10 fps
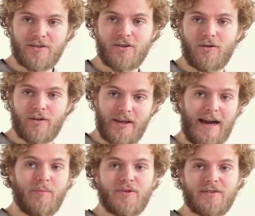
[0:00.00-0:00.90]
So the
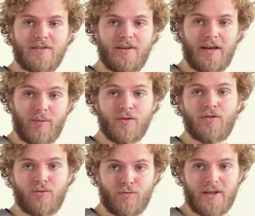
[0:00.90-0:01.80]
app is able
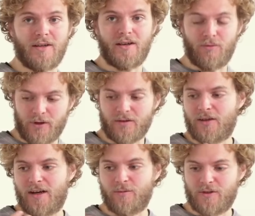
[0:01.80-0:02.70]
to read in real
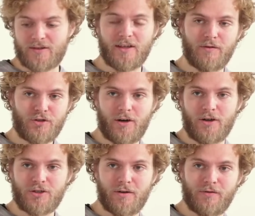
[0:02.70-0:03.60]
time the state of
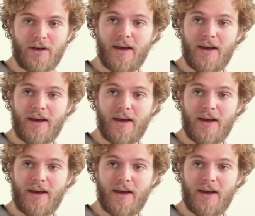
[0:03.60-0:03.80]
charge of